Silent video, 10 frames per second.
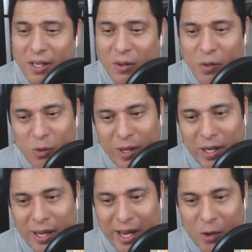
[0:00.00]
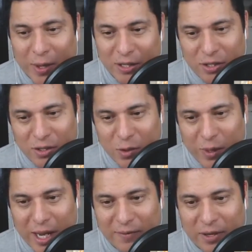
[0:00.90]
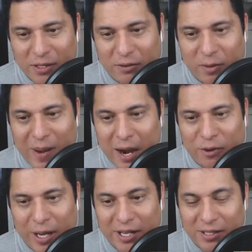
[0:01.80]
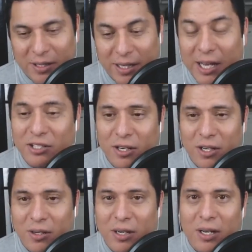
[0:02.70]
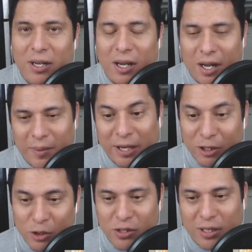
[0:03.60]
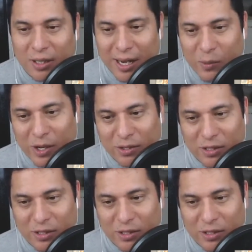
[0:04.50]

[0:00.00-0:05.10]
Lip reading: Was one, and AOE 2. We have also from Avril ESO, Elder Scrolls Online.